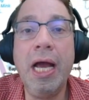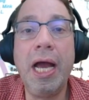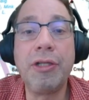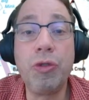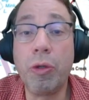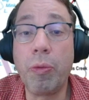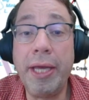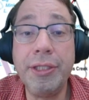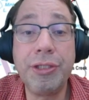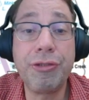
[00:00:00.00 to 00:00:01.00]
To
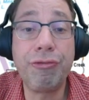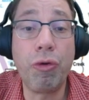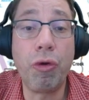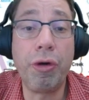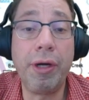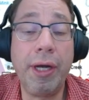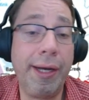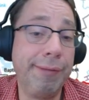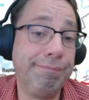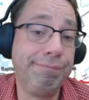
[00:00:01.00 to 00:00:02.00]
arrange
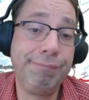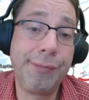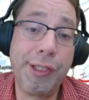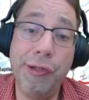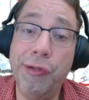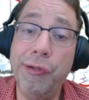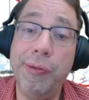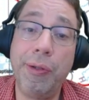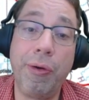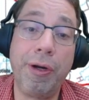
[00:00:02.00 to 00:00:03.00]
for canoe
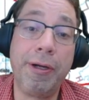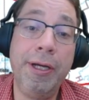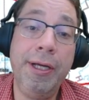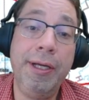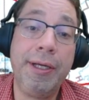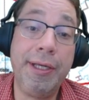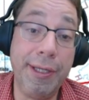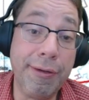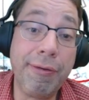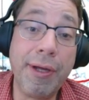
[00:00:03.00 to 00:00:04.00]
or
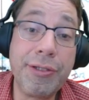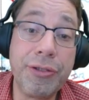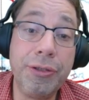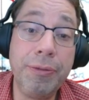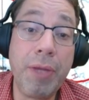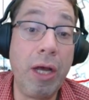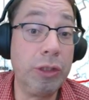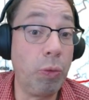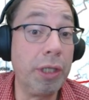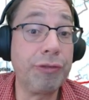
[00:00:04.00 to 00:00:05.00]
gear rental as
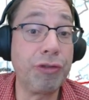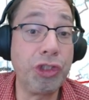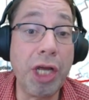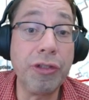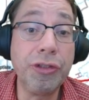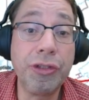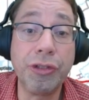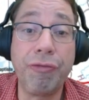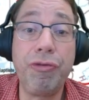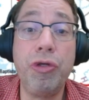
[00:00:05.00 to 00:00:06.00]
well as for shuttles, there's
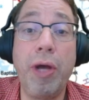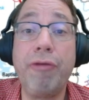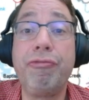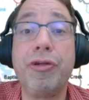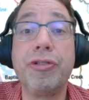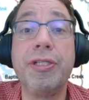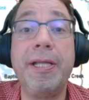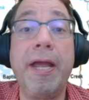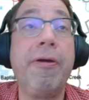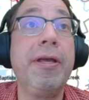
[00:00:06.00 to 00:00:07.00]
a few outfitters in
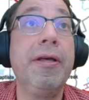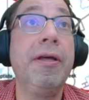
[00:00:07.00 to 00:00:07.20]
the area.